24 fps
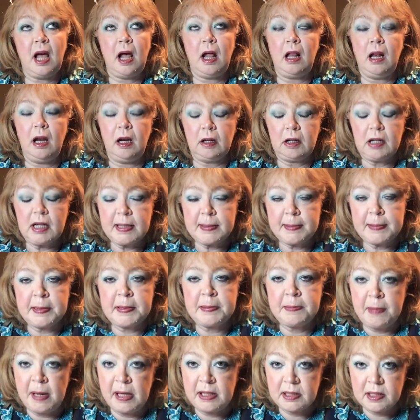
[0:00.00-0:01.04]
All our Christmas
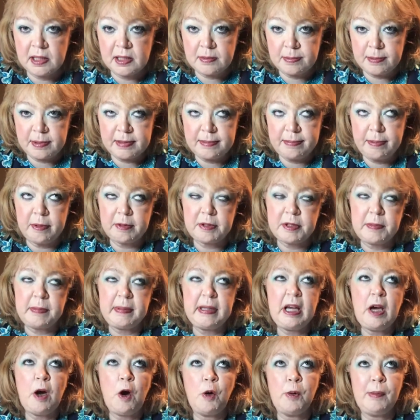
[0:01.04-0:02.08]
presents were supposed to
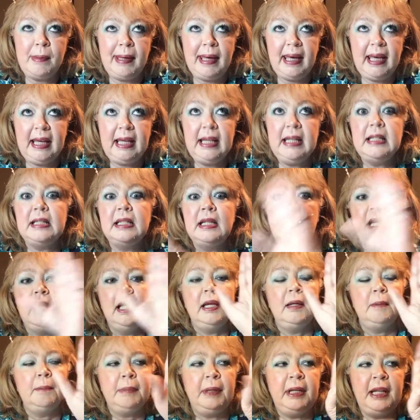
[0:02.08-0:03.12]
be homemade,
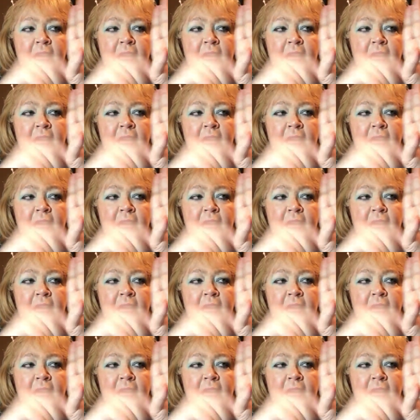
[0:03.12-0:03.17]
but